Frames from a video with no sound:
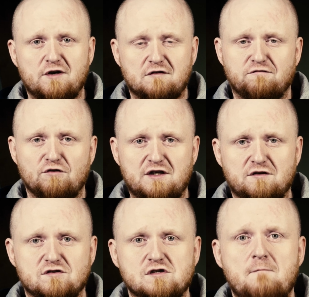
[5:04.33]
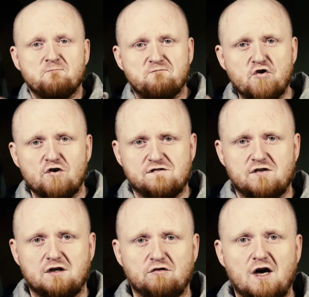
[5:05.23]
written for Linux, first
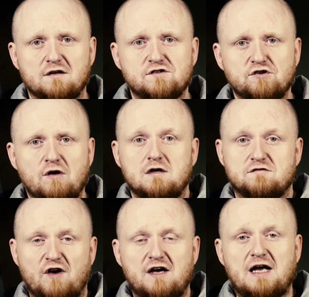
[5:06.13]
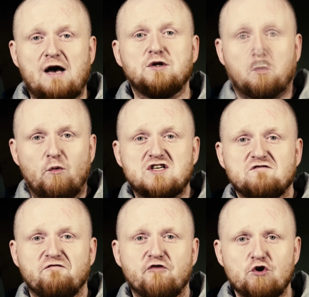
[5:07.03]
thing you gotta do is find out which
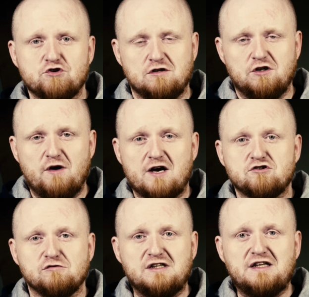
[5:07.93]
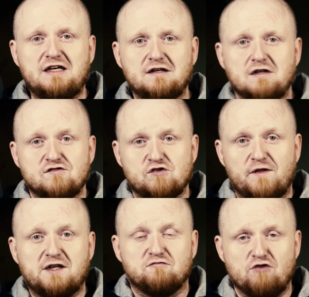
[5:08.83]
version you actually need so
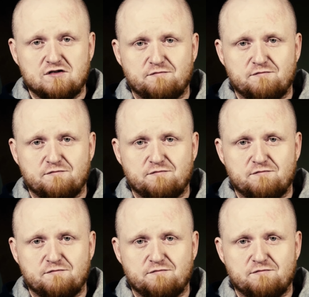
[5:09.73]
that it runs